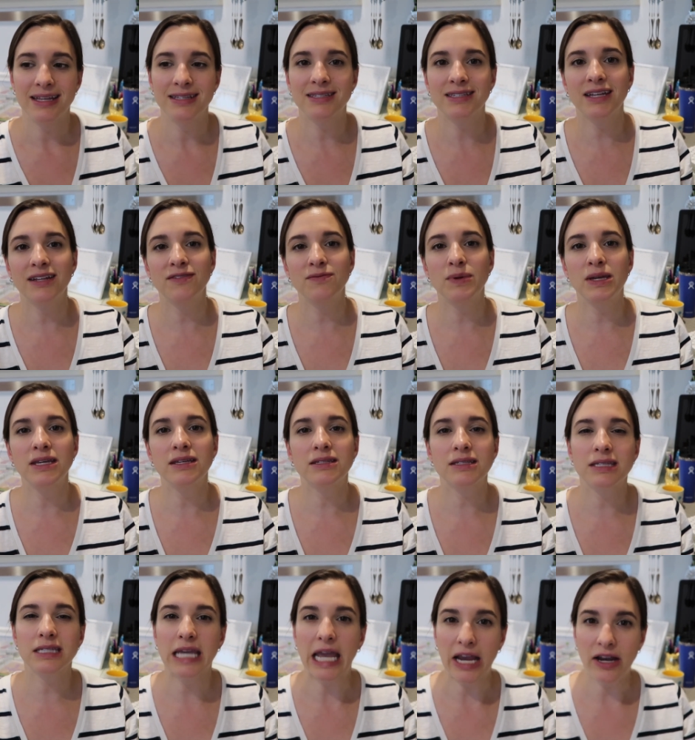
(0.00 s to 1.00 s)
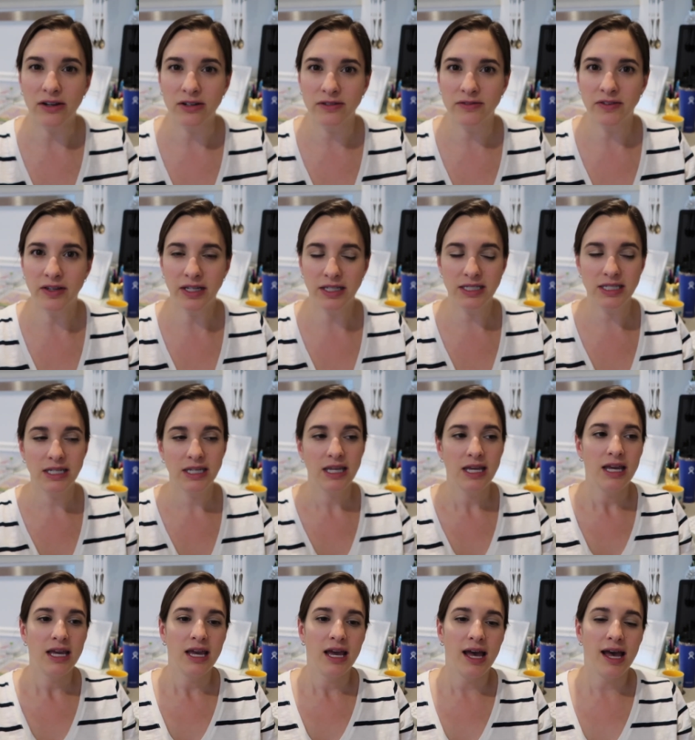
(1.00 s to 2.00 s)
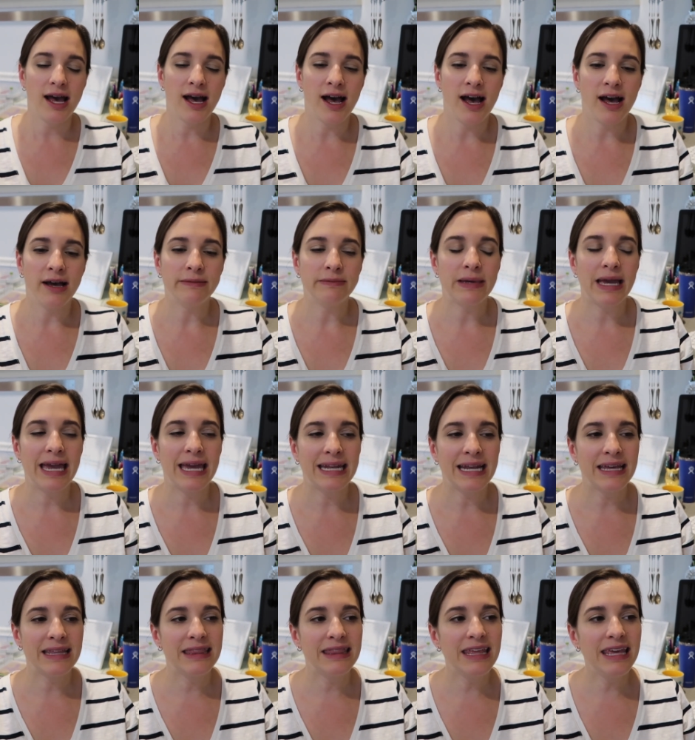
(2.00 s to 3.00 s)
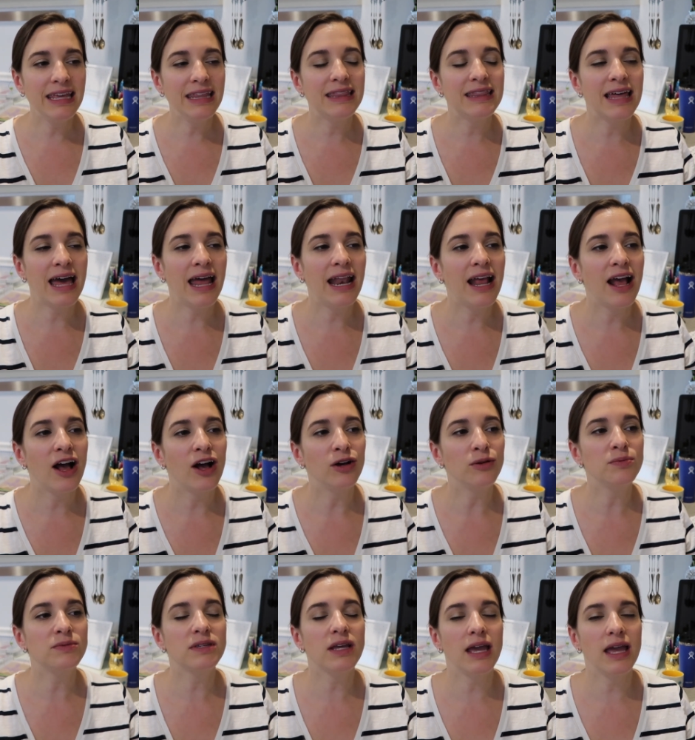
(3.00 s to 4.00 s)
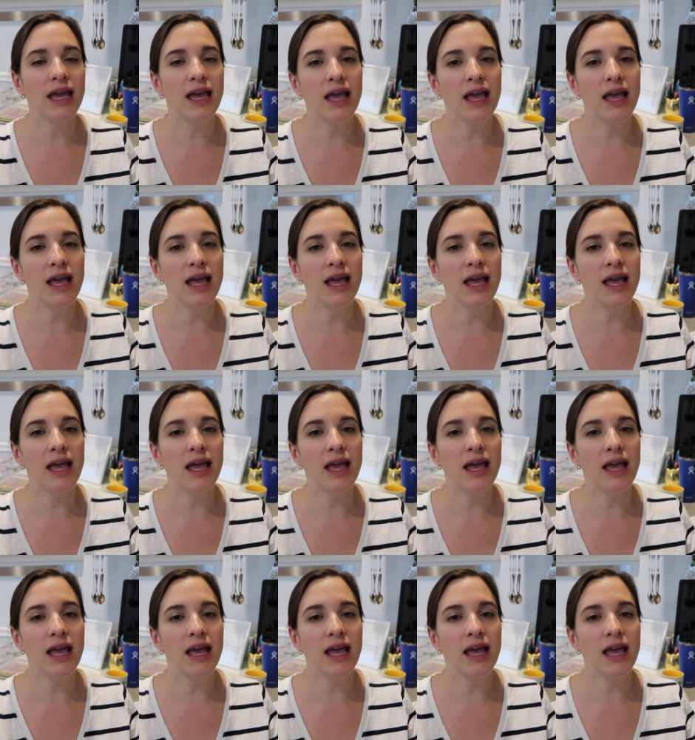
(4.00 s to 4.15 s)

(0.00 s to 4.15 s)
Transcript: instead of being scared of it. Um, and I think that helps